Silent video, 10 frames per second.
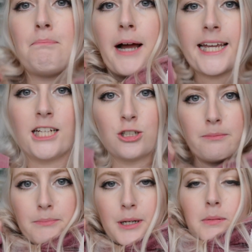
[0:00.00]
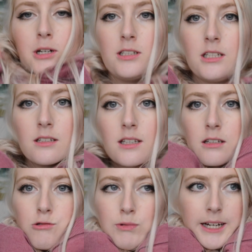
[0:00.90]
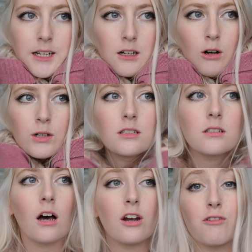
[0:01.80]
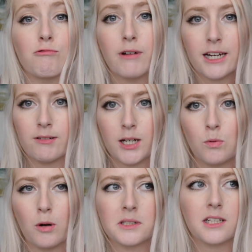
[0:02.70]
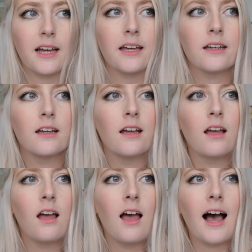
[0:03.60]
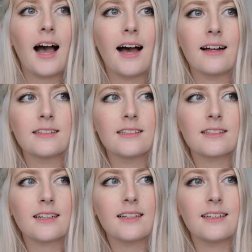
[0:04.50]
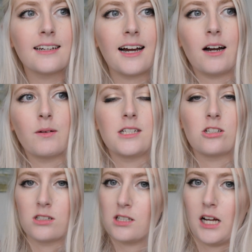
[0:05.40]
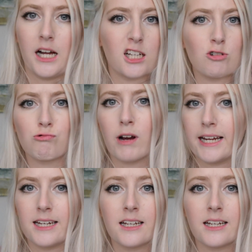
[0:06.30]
baggy jumper because it's really cold. It started off really, really warm today, and now it's just like raining